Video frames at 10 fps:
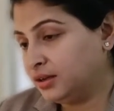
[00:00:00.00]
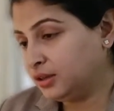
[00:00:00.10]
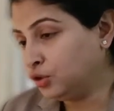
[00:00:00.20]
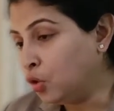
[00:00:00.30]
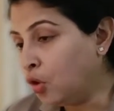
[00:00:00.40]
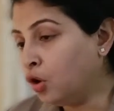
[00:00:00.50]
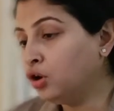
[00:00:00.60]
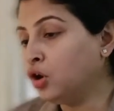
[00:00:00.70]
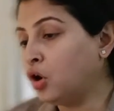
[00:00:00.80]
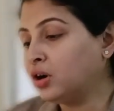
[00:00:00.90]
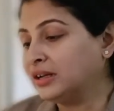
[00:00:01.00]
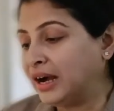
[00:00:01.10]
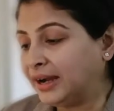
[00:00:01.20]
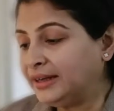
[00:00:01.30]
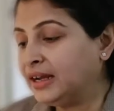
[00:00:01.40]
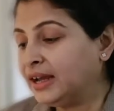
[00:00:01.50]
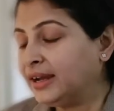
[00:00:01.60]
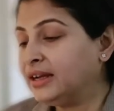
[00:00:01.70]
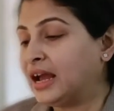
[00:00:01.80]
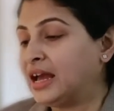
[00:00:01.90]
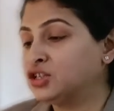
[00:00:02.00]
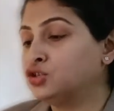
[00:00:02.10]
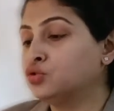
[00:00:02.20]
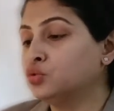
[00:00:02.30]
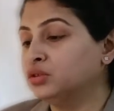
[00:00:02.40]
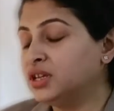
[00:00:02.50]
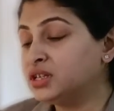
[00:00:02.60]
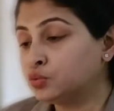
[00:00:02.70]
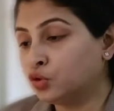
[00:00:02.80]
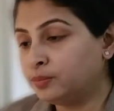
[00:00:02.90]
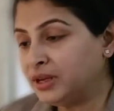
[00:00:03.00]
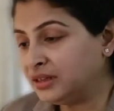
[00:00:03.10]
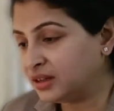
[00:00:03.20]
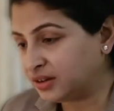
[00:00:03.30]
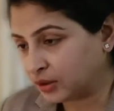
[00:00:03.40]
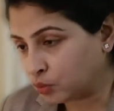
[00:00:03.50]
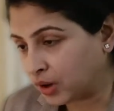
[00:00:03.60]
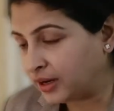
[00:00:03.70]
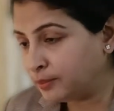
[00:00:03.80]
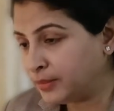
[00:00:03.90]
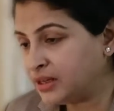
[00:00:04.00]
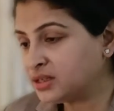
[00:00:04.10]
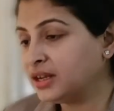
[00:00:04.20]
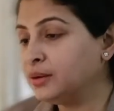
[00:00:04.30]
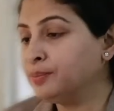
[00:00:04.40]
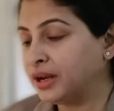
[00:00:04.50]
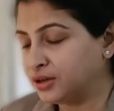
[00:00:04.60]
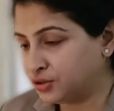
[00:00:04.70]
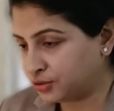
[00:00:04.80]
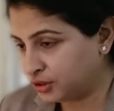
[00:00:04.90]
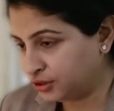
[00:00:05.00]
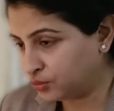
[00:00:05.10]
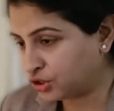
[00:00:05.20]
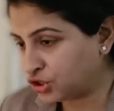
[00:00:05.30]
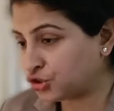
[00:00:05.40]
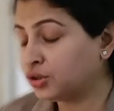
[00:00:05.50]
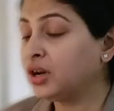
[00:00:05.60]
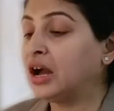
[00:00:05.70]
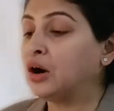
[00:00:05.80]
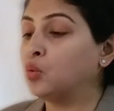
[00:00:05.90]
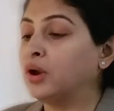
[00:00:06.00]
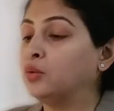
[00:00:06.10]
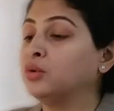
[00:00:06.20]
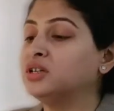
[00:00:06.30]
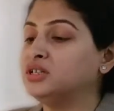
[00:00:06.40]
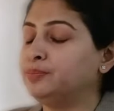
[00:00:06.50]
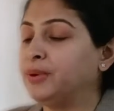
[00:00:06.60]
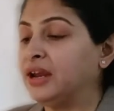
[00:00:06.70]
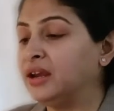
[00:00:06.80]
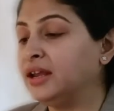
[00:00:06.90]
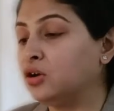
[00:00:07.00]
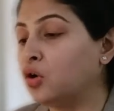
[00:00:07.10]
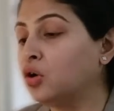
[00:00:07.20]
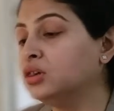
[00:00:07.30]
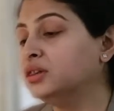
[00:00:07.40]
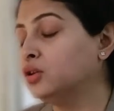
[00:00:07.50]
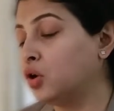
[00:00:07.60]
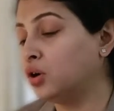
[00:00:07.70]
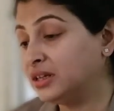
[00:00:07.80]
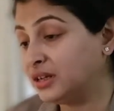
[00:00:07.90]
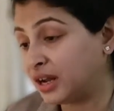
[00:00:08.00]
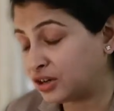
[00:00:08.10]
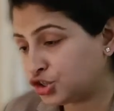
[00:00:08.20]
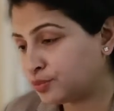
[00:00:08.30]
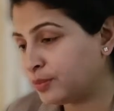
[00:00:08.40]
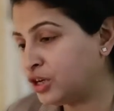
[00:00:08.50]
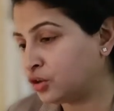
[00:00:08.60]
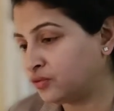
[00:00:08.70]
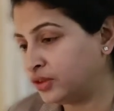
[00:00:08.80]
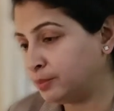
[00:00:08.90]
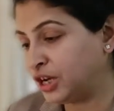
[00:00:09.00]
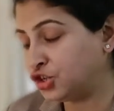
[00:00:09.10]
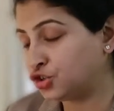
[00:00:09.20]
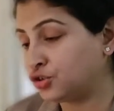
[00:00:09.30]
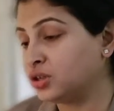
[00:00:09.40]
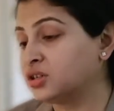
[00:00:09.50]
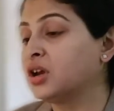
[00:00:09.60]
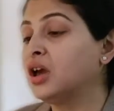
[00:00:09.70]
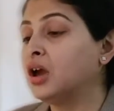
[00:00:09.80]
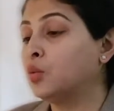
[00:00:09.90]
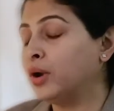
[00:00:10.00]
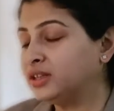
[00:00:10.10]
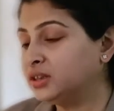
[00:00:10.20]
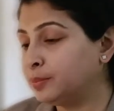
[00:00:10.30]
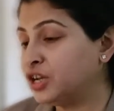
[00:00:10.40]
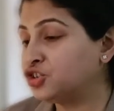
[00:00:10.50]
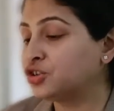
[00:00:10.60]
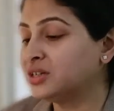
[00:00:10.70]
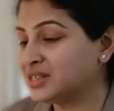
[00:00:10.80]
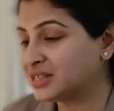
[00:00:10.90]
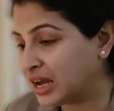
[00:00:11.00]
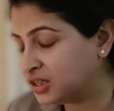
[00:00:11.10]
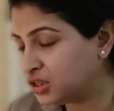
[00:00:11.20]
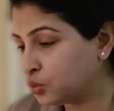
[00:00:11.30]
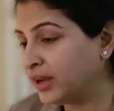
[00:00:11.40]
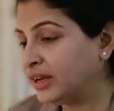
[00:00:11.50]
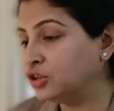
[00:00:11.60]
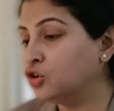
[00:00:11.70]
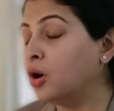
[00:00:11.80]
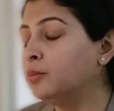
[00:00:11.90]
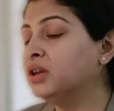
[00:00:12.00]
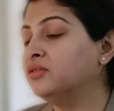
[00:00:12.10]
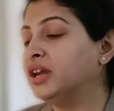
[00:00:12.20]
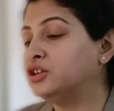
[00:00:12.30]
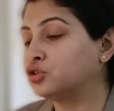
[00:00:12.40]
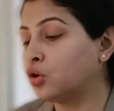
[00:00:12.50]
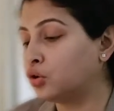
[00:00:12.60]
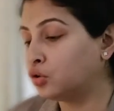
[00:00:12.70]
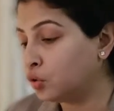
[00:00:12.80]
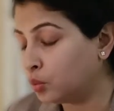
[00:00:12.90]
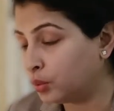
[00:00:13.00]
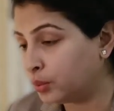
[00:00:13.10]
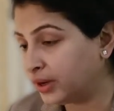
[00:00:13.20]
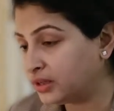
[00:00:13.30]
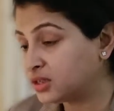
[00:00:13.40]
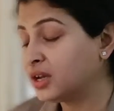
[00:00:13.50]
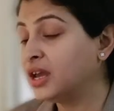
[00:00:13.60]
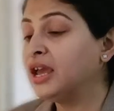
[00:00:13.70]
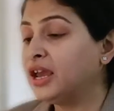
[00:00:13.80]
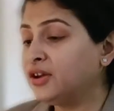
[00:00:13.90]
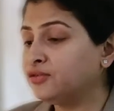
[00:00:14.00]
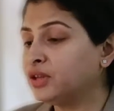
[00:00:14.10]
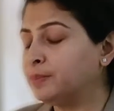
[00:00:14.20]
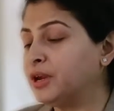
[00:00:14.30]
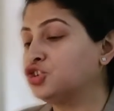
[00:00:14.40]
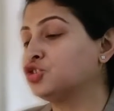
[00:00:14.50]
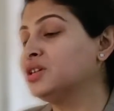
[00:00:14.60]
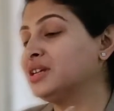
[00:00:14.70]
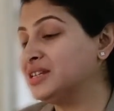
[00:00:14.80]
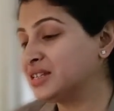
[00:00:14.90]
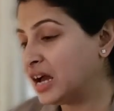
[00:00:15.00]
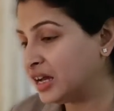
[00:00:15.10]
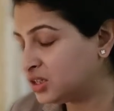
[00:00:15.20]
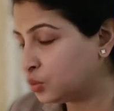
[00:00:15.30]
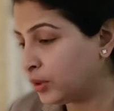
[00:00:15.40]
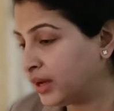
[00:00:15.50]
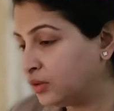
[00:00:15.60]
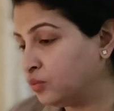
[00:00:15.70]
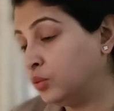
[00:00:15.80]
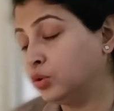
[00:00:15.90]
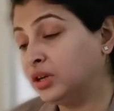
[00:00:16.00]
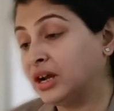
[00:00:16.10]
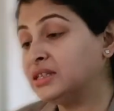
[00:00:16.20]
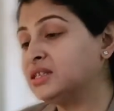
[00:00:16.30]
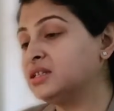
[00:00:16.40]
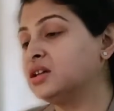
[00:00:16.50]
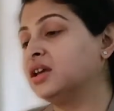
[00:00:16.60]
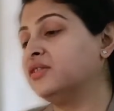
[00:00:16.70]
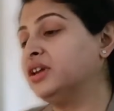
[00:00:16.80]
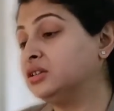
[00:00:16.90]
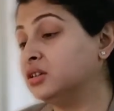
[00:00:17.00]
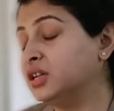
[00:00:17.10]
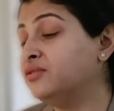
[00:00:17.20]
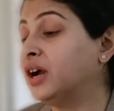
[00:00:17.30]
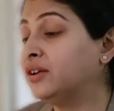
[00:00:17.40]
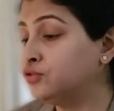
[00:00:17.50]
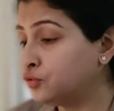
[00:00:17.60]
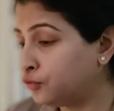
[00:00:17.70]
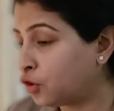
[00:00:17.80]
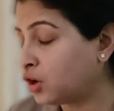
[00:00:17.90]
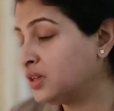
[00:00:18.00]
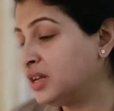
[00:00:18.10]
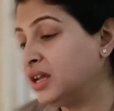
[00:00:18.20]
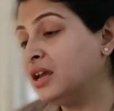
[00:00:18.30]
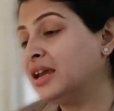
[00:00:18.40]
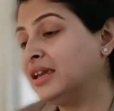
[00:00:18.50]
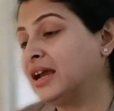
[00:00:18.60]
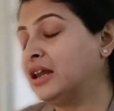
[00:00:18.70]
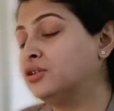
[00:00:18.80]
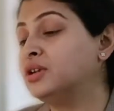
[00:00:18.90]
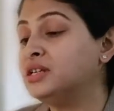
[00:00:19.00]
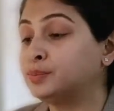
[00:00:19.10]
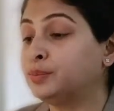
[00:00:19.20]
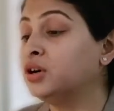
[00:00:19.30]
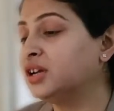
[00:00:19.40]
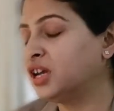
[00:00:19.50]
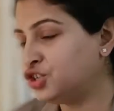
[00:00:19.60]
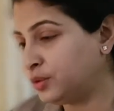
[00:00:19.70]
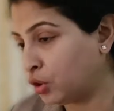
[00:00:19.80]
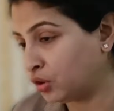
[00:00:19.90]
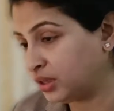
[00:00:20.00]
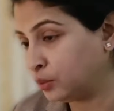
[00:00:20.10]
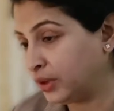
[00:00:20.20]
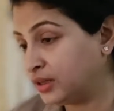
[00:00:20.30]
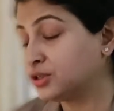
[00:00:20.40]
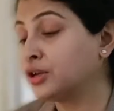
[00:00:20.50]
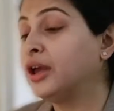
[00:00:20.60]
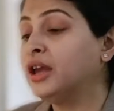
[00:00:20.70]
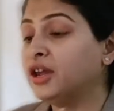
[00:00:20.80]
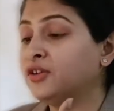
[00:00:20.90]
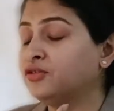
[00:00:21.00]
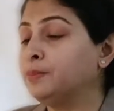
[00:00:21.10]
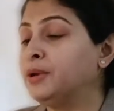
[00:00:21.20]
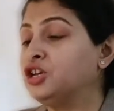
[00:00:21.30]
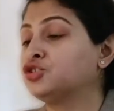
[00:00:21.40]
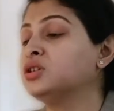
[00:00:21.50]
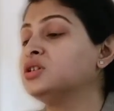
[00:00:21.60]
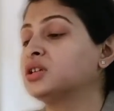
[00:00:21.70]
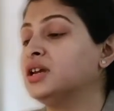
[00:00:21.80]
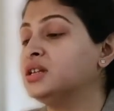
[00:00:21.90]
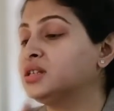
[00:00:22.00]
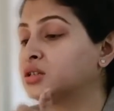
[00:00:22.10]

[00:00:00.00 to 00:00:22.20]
goal or guideline as to this would be the requirement in parenteral nutrition. However, depending on the nourishment of the patient, whether the patient is underweight, normal weight, or overweight. If the patient is underweight, we would consider giving 35 to 40 calories per kg body weight. If the patient is